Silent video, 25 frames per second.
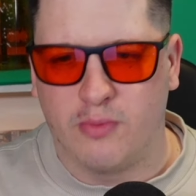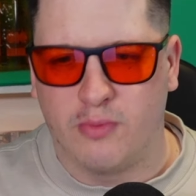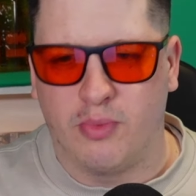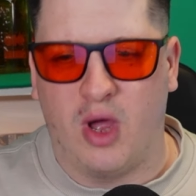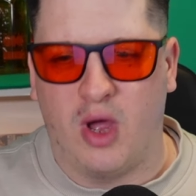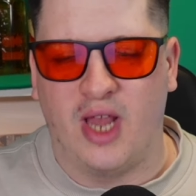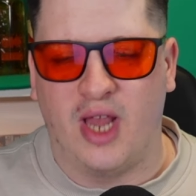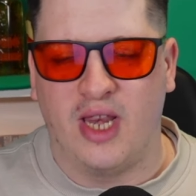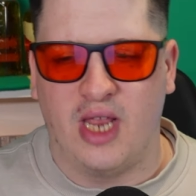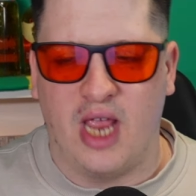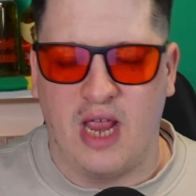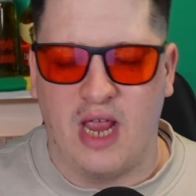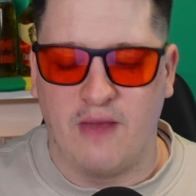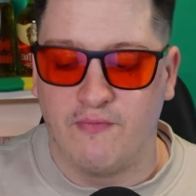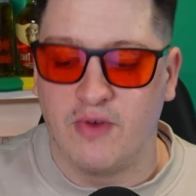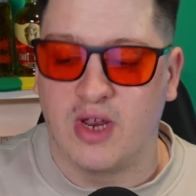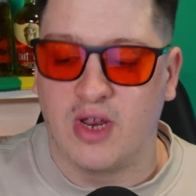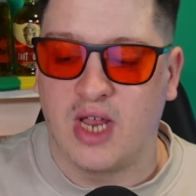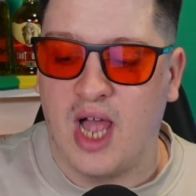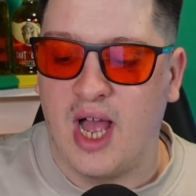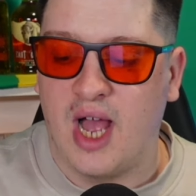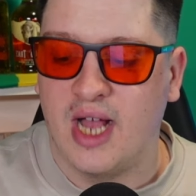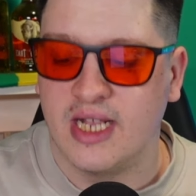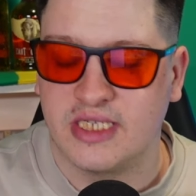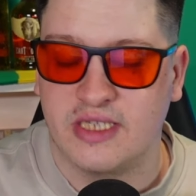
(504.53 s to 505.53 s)
But in
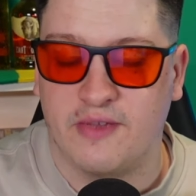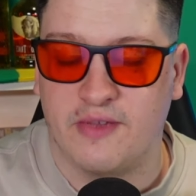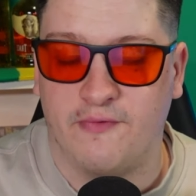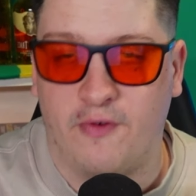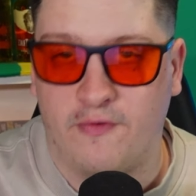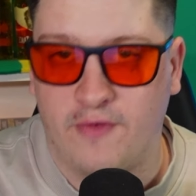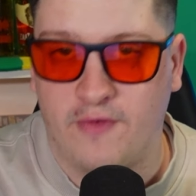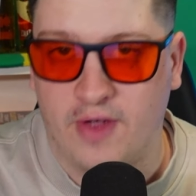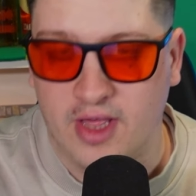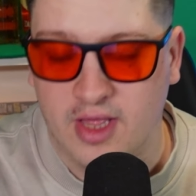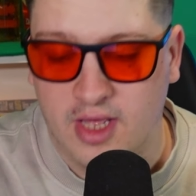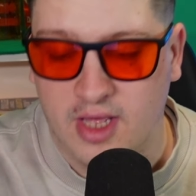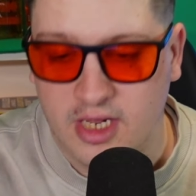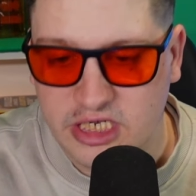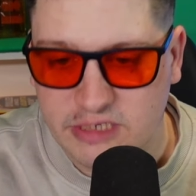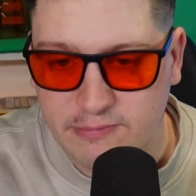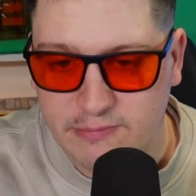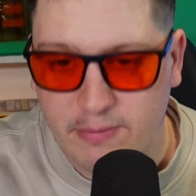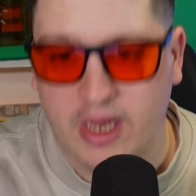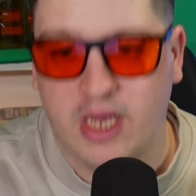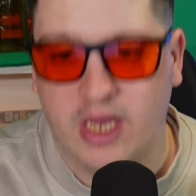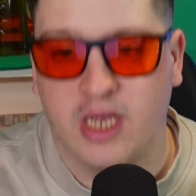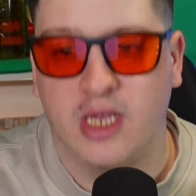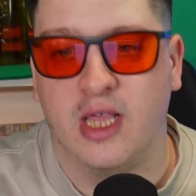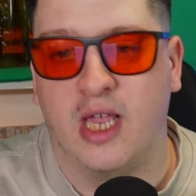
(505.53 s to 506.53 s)
regards to Vevell, I'd
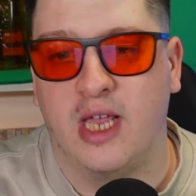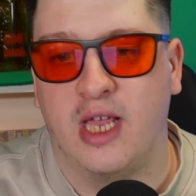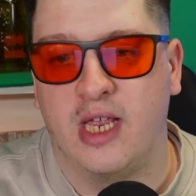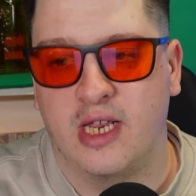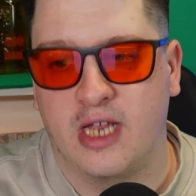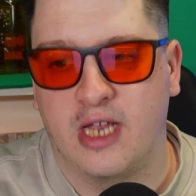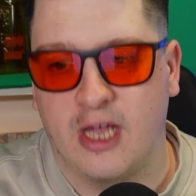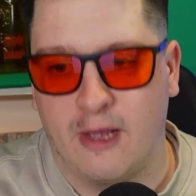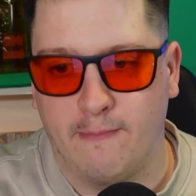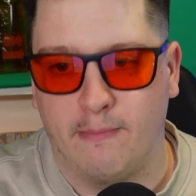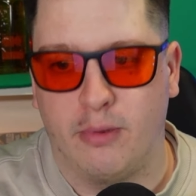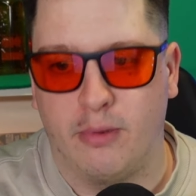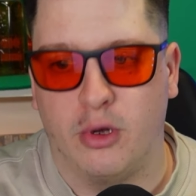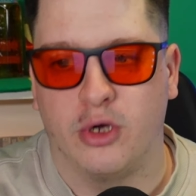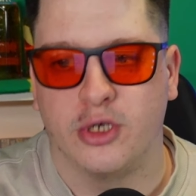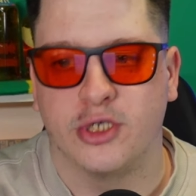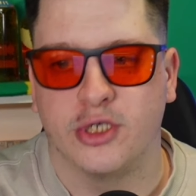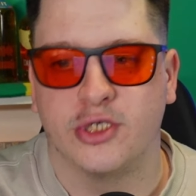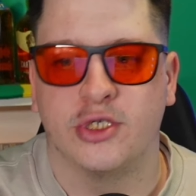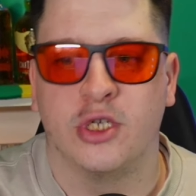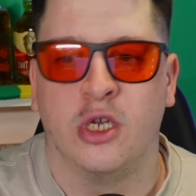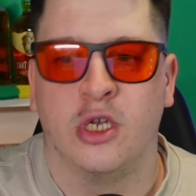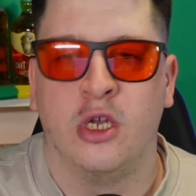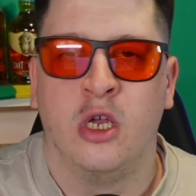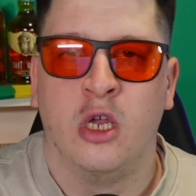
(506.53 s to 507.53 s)
speculate
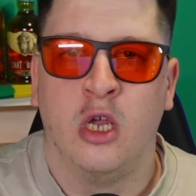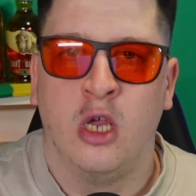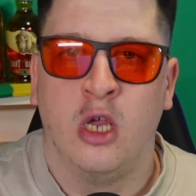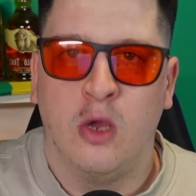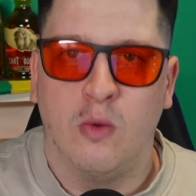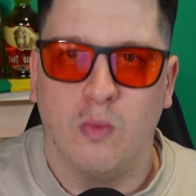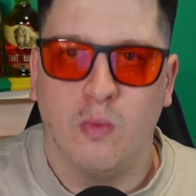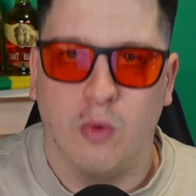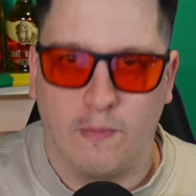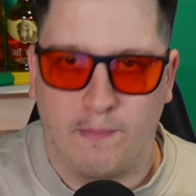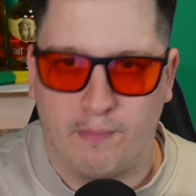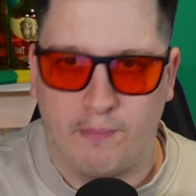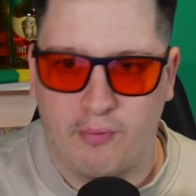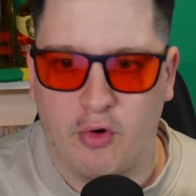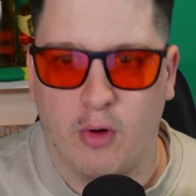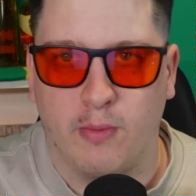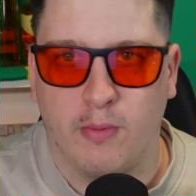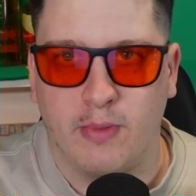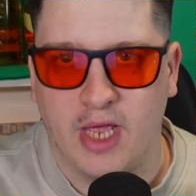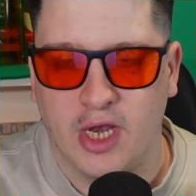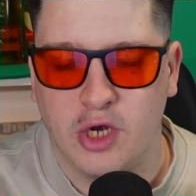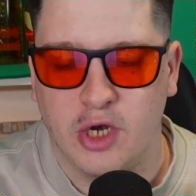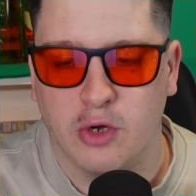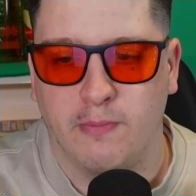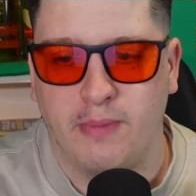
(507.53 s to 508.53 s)
Campos would
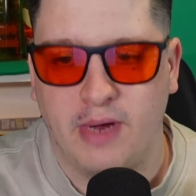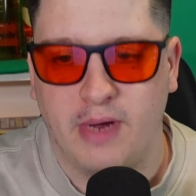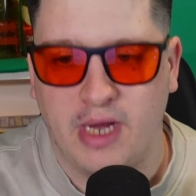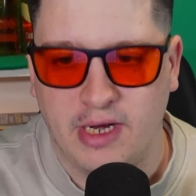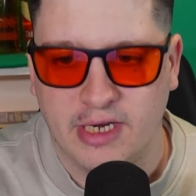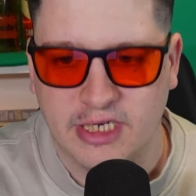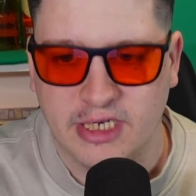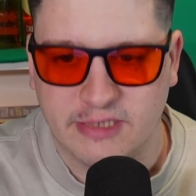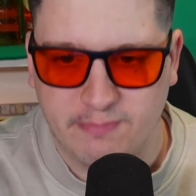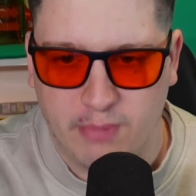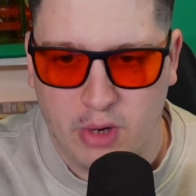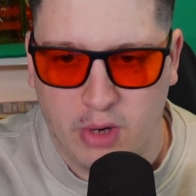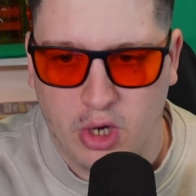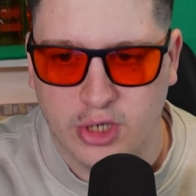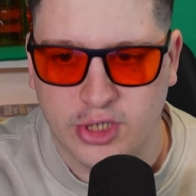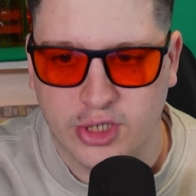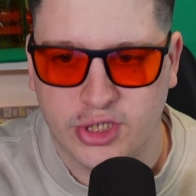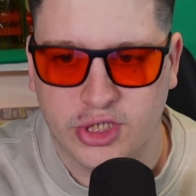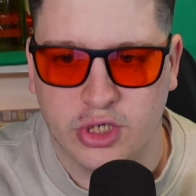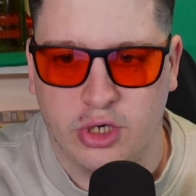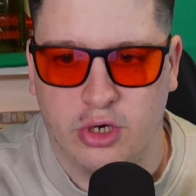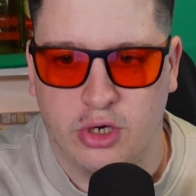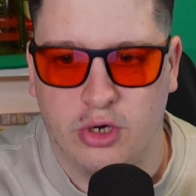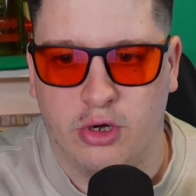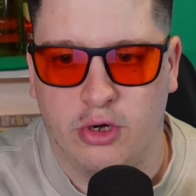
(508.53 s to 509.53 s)
probably end up being his
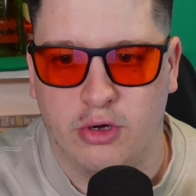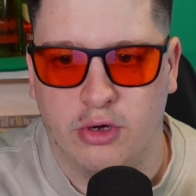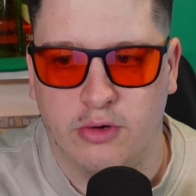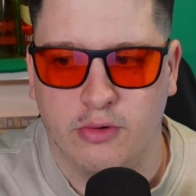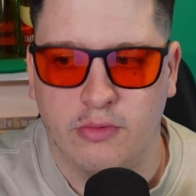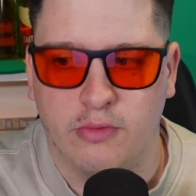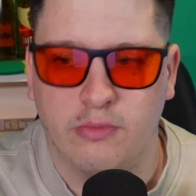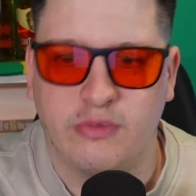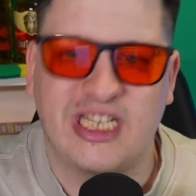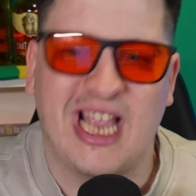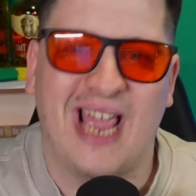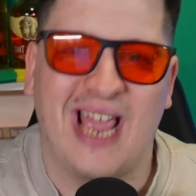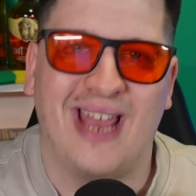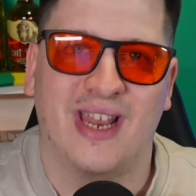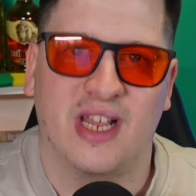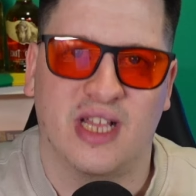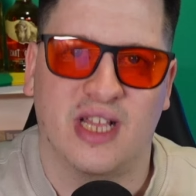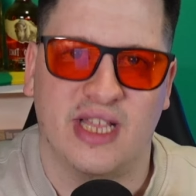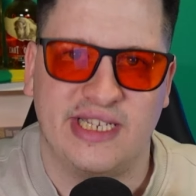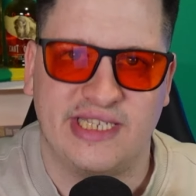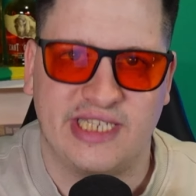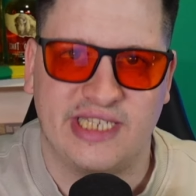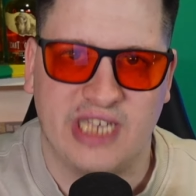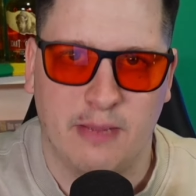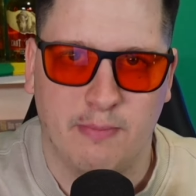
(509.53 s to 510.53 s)
boss or
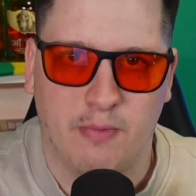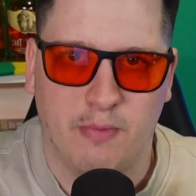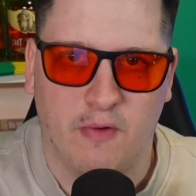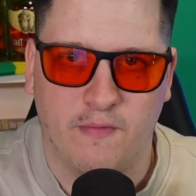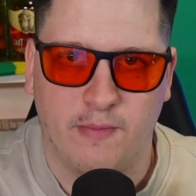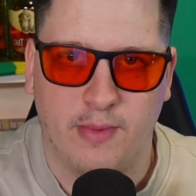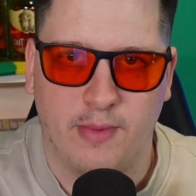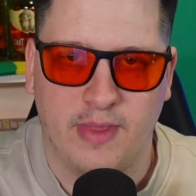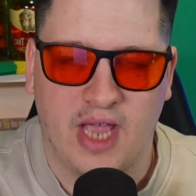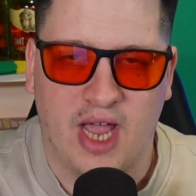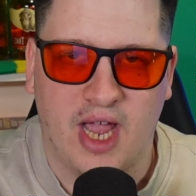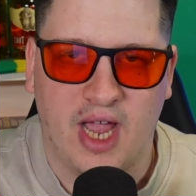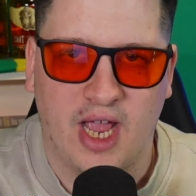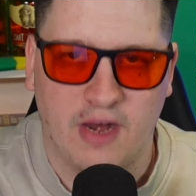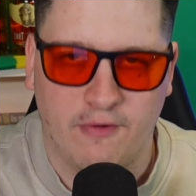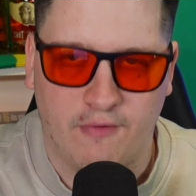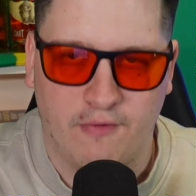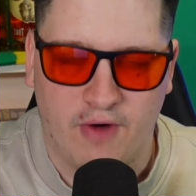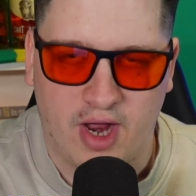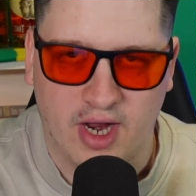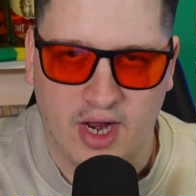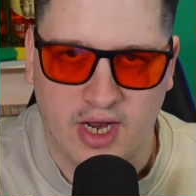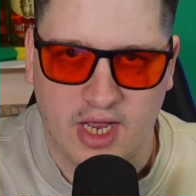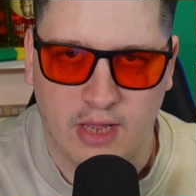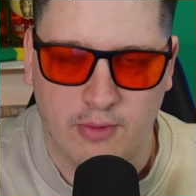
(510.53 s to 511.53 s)
technically sit above him in the
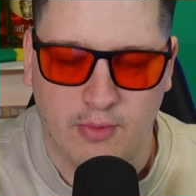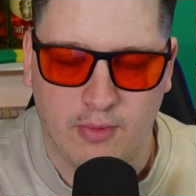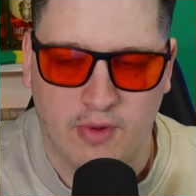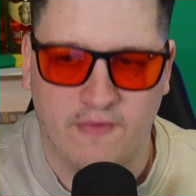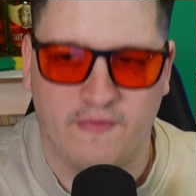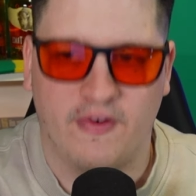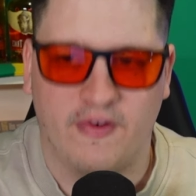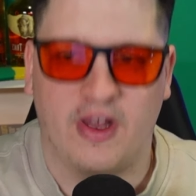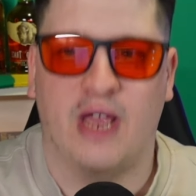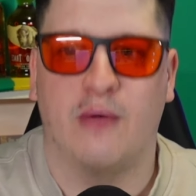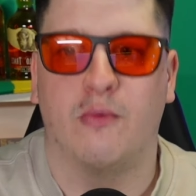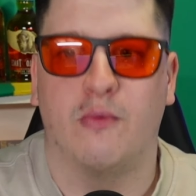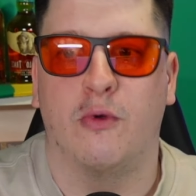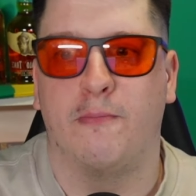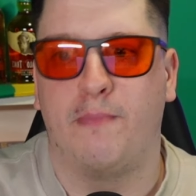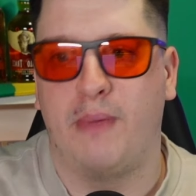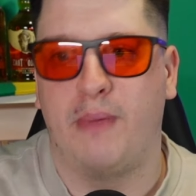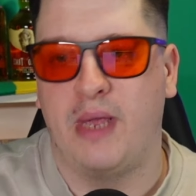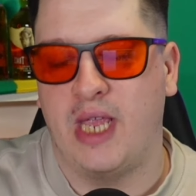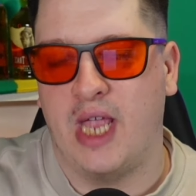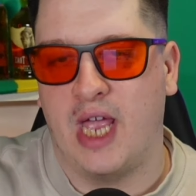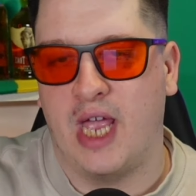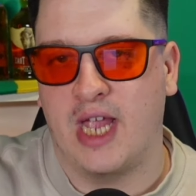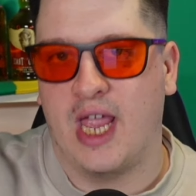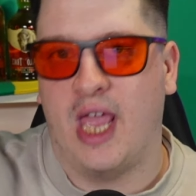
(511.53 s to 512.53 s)
hierarchy. Whether that would
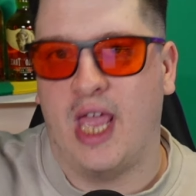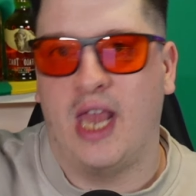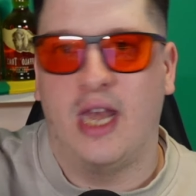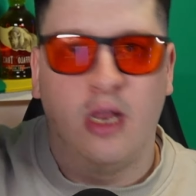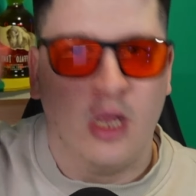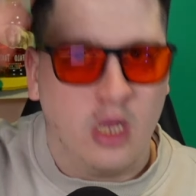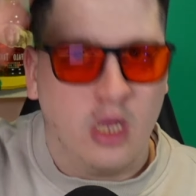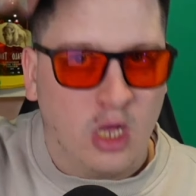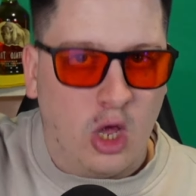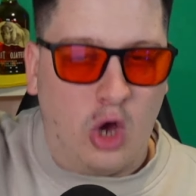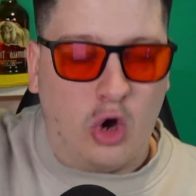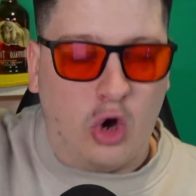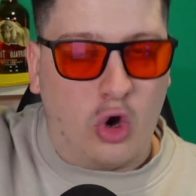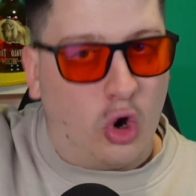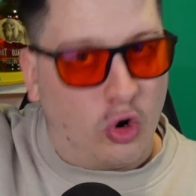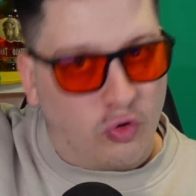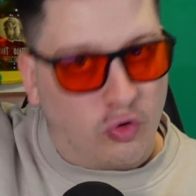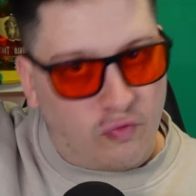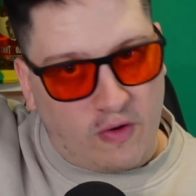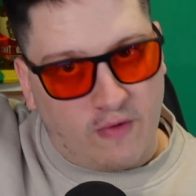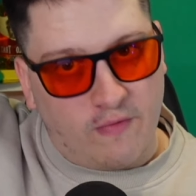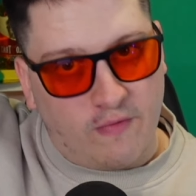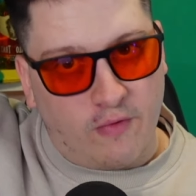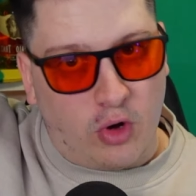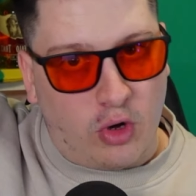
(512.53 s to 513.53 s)
be, again,
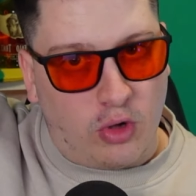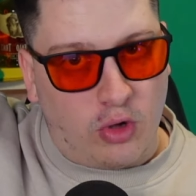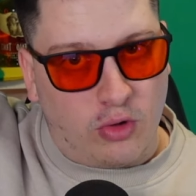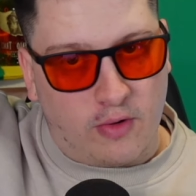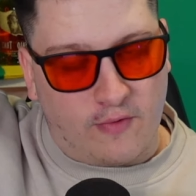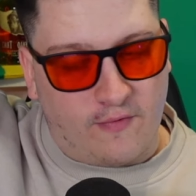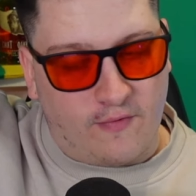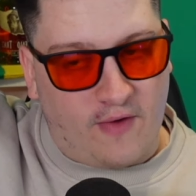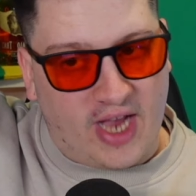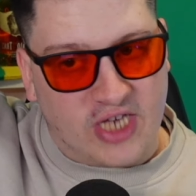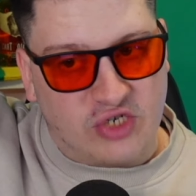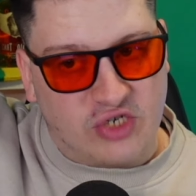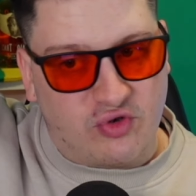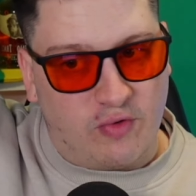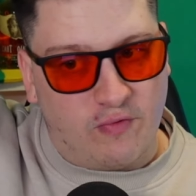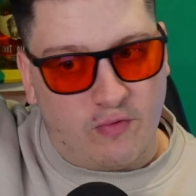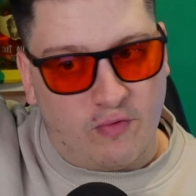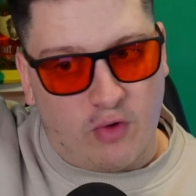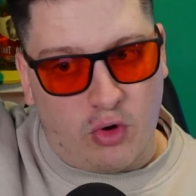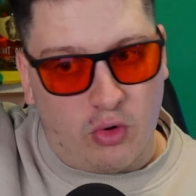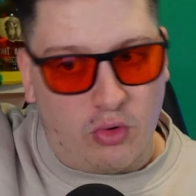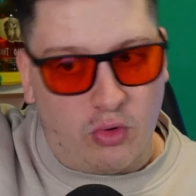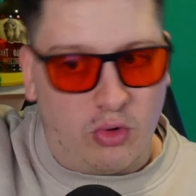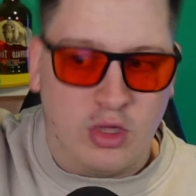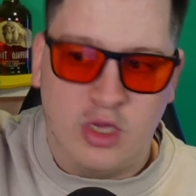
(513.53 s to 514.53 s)
concrete role, advisory
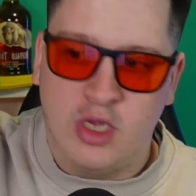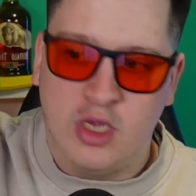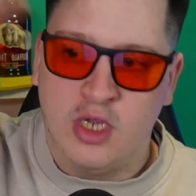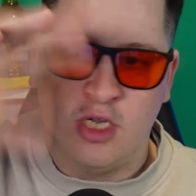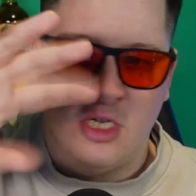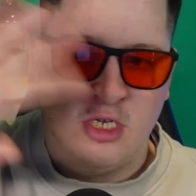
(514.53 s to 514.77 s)
role.